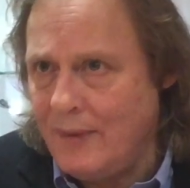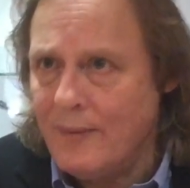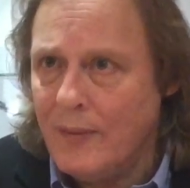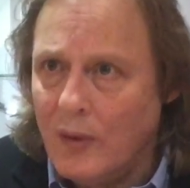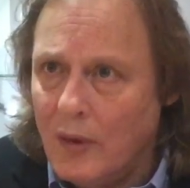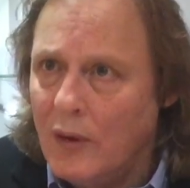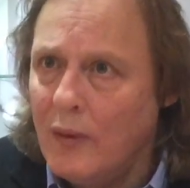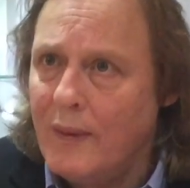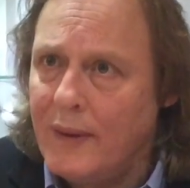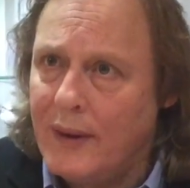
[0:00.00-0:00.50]

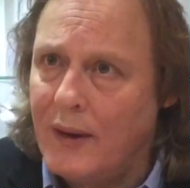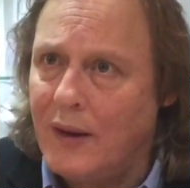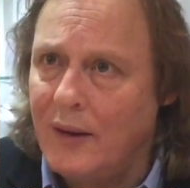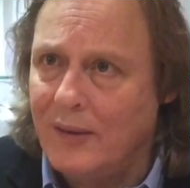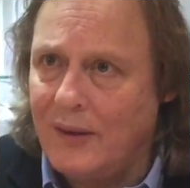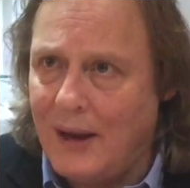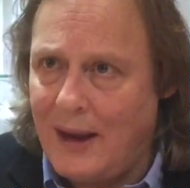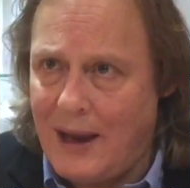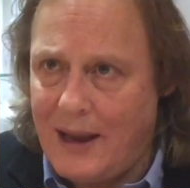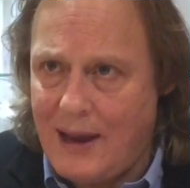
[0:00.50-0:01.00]
more with our
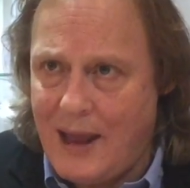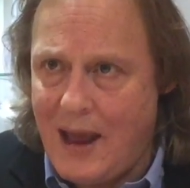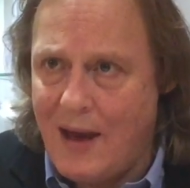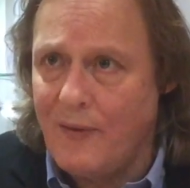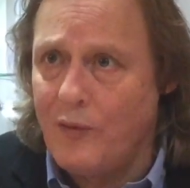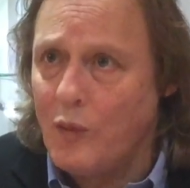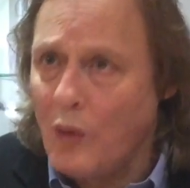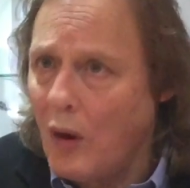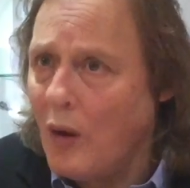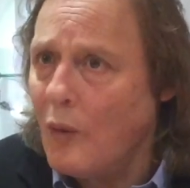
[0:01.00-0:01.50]
DNA
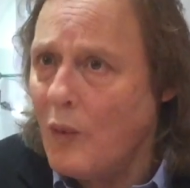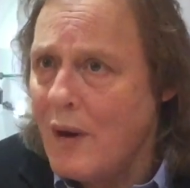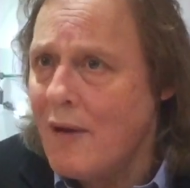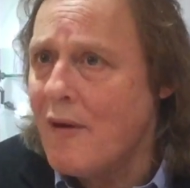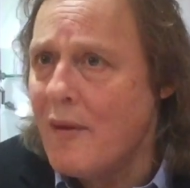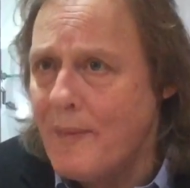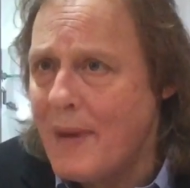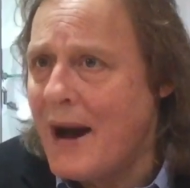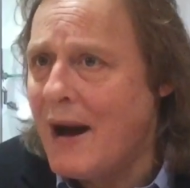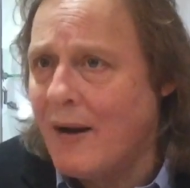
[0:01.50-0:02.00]
of what we're
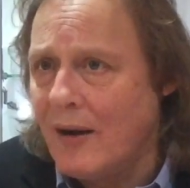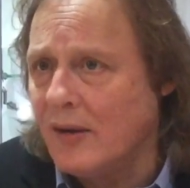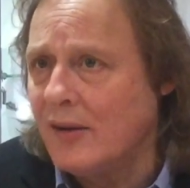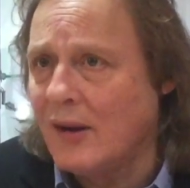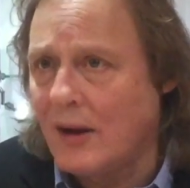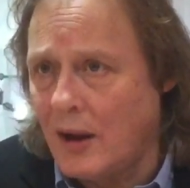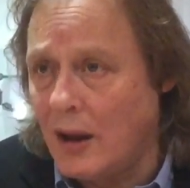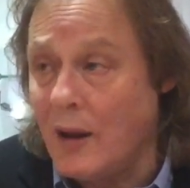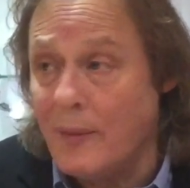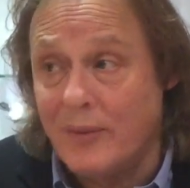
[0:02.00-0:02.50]
about as a
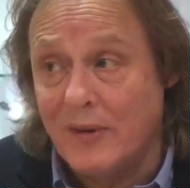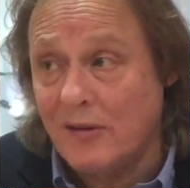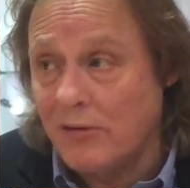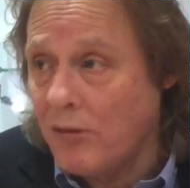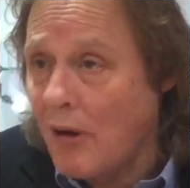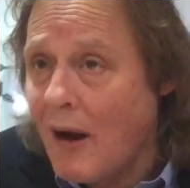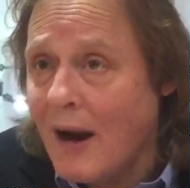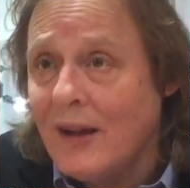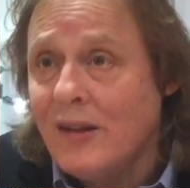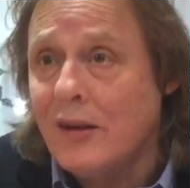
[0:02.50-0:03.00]
club,
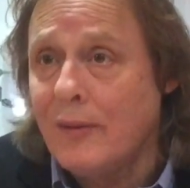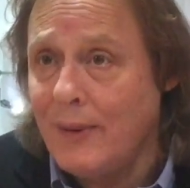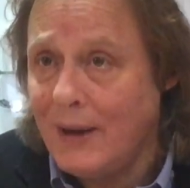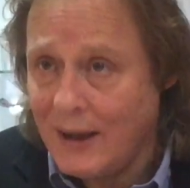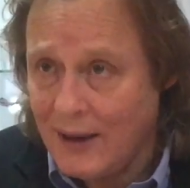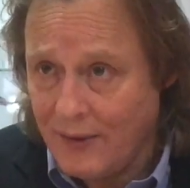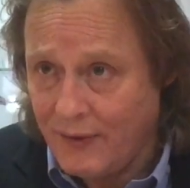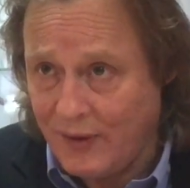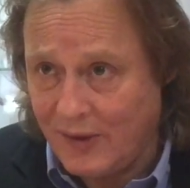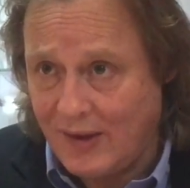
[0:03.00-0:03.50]
trying to be
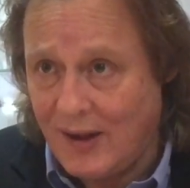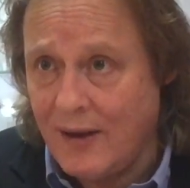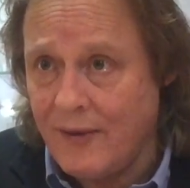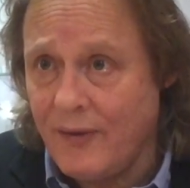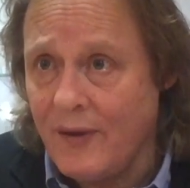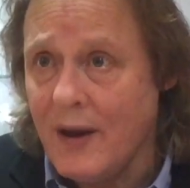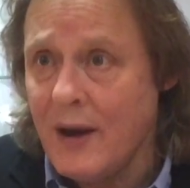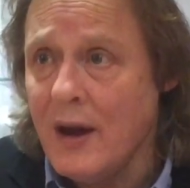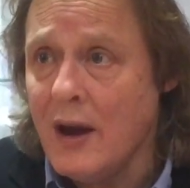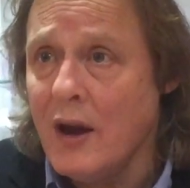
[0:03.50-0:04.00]
innovative,